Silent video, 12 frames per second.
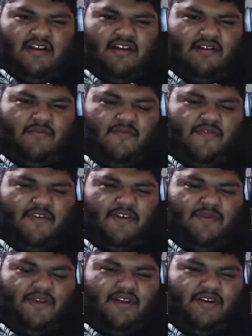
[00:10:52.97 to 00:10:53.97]
I'll move it
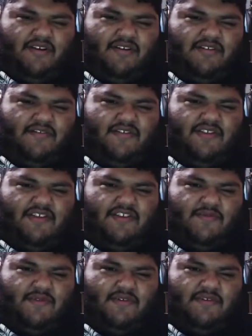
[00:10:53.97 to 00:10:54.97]
up here to
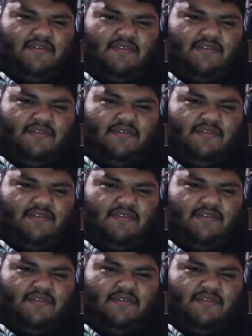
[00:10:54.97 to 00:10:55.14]
this one.